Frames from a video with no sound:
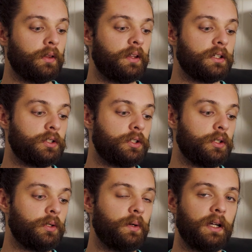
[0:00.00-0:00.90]
this
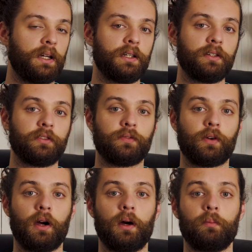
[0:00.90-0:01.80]
shoe is
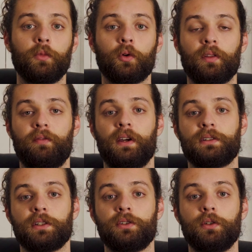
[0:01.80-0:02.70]
from North
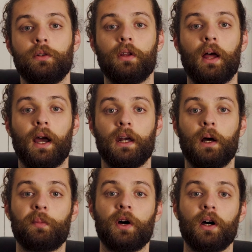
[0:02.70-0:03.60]
Face's new
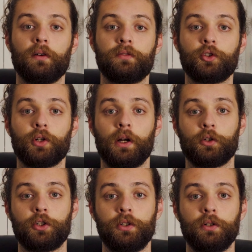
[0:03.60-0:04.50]
lineup of
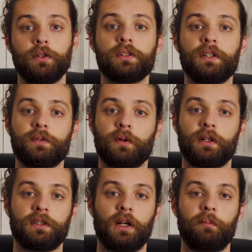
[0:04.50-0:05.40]
trail shoes. This one
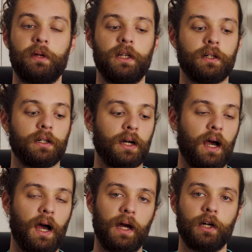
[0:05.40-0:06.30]
is going to be your
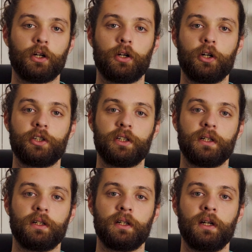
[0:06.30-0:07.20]
higher
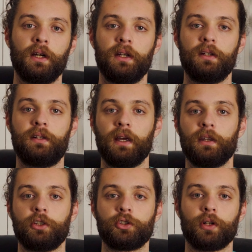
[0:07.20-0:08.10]
cushion,
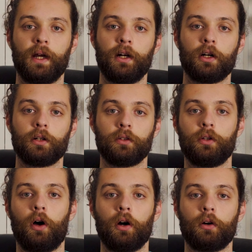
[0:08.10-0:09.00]
daily trainer,
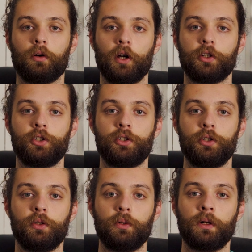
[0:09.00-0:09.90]
long run
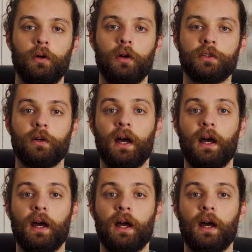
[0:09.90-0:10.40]
shoe. You also